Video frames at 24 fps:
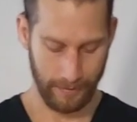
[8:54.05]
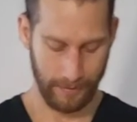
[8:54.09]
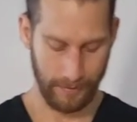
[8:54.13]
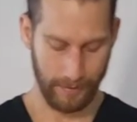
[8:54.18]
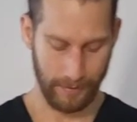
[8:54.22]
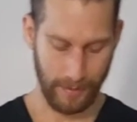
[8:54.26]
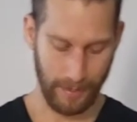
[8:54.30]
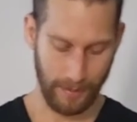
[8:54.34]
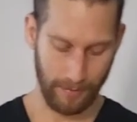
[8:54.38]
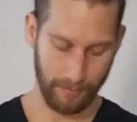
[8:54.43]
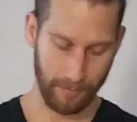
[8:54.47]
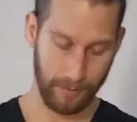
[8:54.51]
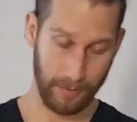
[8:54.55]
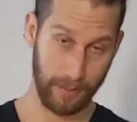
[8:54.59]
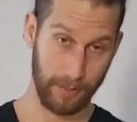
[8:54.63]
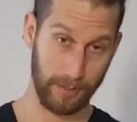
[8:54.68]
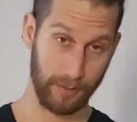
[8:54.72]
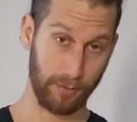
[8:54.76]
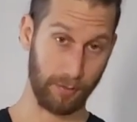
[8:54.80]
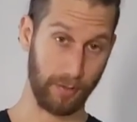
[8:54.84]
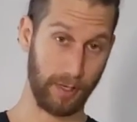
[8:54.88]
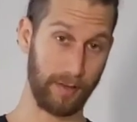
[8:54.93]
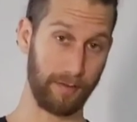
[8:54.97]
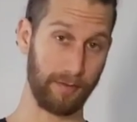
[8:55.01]
That one is
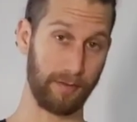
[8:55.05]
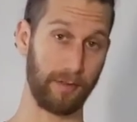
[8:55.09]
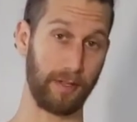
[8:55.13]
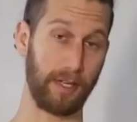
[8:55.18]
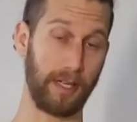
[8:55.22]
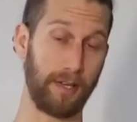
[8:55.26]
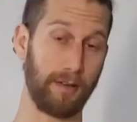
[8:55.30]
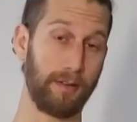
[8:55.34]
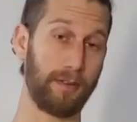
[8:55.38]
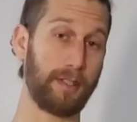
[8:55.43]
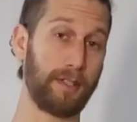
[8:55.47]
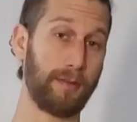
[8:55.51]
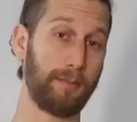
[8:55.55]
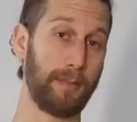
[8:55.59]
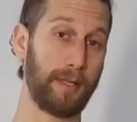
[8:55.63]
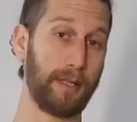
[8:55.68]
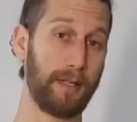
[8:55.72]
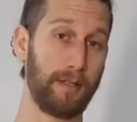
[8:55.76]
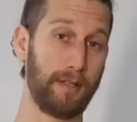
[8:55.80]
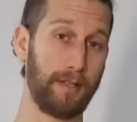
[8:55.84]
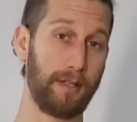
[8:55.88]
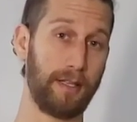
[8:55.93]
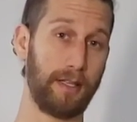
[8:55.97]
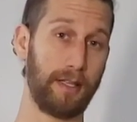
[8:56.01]
great for
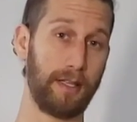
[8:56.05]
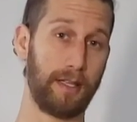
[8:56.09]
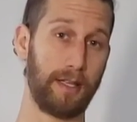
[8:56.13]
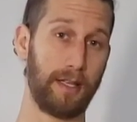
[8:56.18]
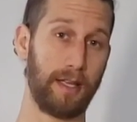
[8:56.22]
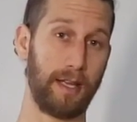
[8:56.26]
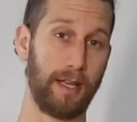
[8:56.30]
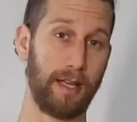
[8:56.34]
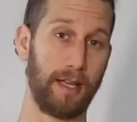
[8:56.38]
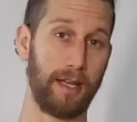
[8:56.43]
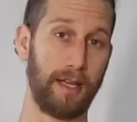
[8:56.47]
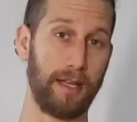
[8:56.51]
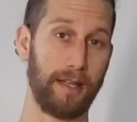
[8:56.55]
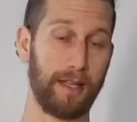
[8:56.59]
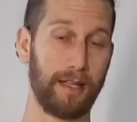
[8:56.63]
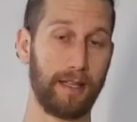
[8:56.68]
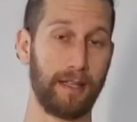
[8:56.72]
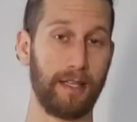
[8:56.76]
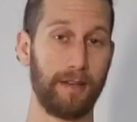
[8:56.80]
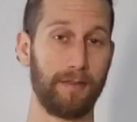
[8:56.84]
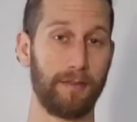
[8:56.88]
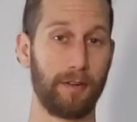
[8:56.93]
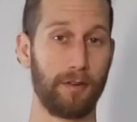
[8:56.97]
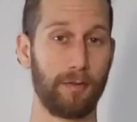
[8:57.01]
irritability and the
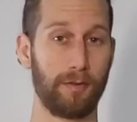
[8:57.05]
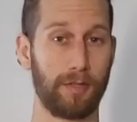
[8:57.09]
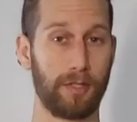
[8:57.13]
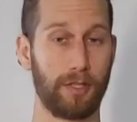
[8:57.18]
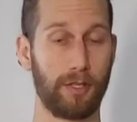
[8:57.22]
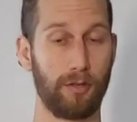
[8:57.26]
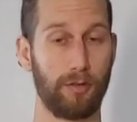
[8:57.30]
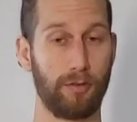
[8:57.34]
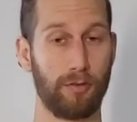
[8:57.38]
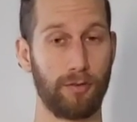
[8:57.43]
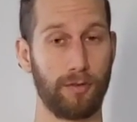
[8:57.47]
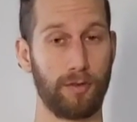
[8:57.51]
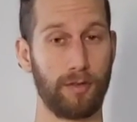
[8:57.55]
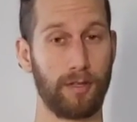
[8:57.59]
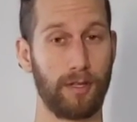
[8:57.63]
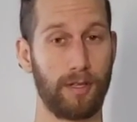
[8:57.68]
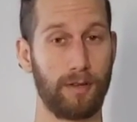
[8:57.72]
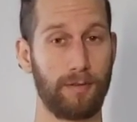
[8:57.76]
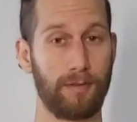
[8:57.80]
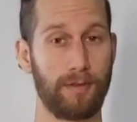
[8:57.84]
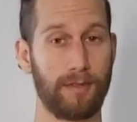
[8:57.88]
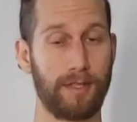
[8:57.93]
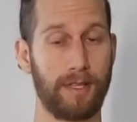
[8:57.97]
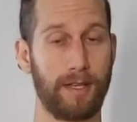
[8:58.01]
liver, which can hold a lot of
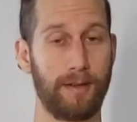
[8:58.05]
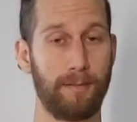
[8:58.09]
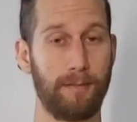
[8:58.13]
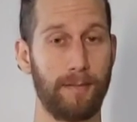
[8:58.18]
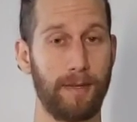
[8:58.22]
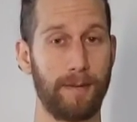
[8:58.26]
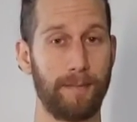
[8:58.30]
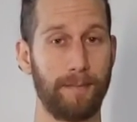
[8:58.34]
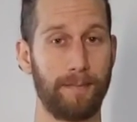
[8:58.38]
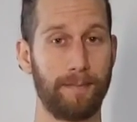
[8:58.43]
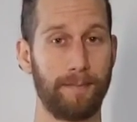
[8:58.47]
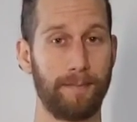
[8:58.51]
resentment.